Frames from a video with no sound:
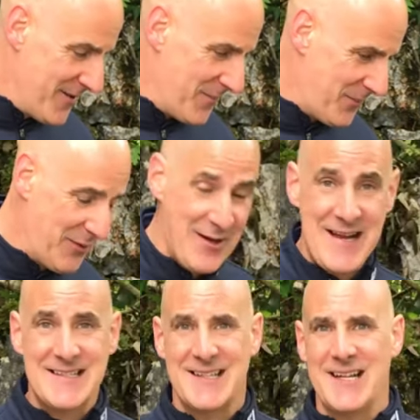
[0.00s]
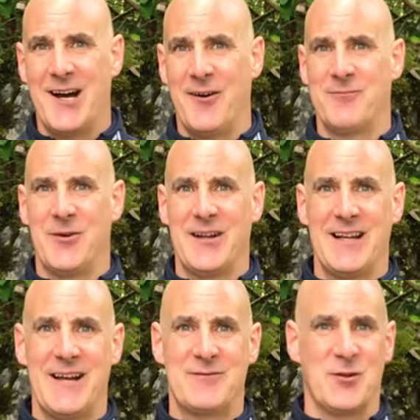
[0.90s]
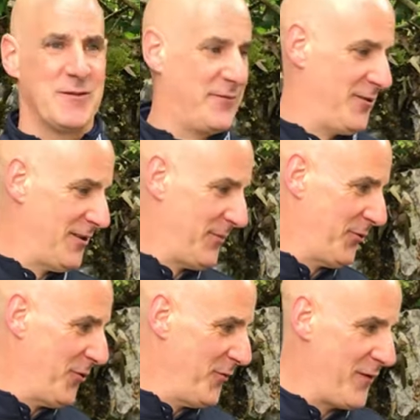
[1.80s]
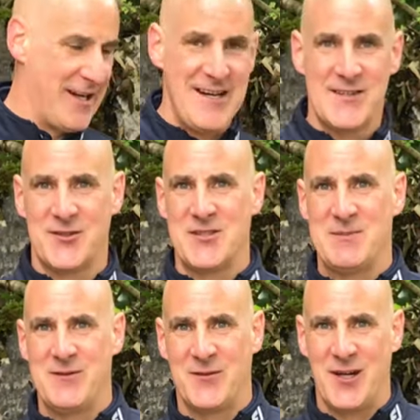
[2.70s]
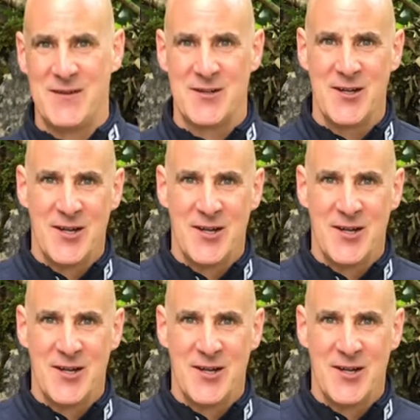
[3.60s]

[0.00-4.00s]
plenty of money left over for all the Pro Vs or TP5s